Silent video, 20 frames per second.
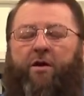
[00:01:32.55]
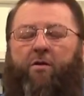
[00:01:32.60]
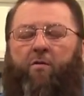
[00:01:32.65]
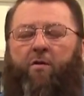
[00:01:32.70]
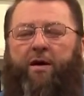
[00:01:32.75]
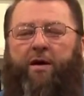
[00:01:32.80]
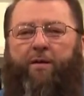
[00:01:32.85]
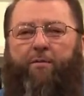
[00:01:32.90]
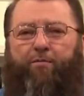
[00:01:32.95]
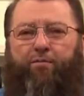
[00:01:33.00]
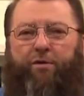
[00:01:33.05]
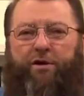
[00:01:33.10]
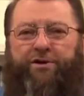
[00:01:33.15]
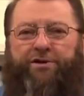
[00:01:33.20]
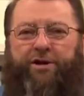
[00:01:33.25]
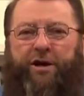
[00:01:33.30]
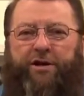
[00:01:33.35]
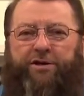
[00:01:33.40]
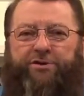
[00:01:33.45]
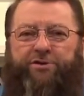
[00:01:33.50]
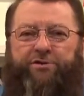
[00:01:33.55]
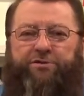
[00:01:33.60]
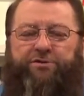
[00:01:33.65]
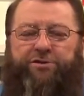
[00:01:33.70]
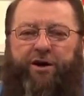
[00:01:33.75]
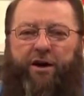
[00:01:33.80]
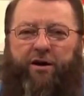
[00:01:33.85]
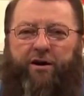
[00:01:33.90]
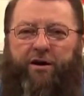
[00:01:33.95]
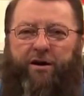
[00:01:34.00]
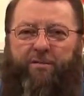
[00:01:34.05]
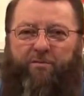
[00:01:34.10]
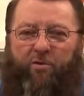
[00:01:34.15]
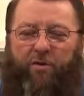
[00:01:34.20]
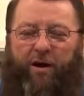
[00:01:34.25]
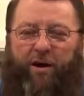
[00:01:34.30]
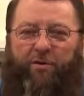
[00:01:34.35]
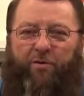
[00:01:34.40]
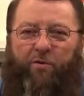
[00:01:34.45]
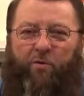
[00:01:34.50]
we appreciate you sharing them
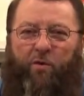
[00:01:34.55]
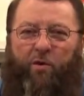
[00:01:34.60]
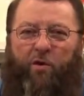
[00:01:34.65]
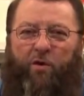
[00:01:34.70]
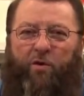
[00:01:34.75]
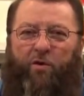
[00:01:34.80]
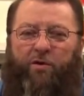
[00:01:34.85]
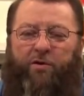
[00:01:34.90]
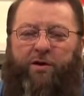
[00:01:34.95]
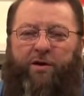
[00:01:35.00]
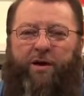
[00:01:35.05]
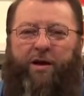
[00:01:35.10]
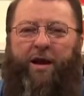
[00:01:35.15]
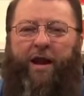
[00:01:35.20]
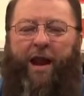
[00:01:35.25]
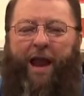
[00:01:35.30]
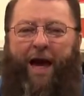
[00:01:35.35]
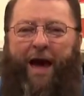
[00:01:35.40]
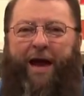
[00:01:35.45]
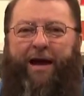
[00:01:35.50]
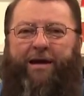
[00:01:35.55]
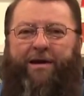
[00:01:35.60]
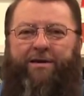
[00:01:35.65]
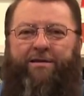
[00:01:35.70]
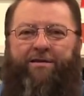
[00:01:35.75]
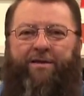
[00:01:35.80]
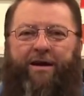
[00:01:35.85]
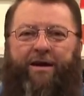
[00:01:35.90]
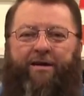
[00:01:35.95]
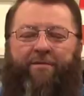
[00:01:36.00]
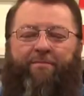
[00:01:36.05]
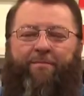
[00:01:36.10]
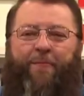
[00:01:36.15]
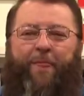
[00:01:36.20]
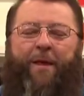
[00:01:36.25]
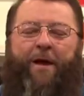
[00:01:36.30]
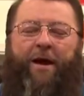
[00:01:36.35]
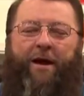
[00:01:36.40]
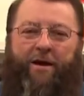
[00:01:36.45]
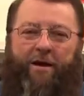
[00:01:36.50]
around the world, liking
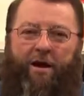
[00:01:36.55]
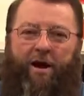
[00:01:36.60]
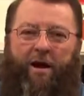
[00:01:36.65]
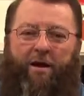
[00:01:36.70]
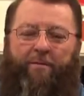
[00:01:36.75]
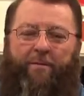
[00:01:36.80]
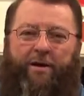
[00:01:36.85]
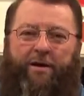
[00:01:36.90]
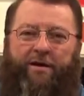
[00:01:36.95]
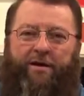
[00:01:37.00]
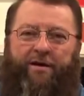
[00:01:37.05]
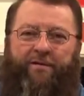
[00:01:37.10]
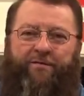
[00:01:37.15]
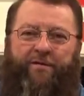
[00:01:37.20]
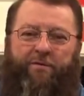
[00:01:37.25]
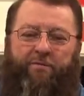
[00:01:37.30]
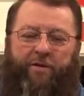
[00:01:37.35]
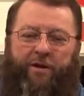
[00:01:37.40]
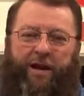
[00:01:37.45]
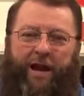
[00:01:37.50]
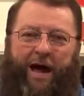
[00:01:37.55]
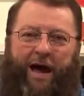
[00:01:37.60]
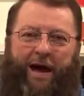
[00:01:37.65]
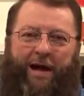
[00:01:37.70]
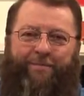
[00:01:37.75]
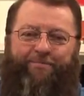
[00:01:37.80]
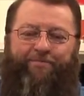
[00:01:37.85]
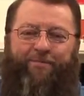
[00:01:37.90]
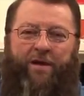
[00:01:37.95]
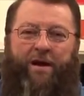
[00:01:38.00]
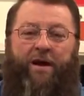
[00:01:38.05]
them, and commenting if you would like.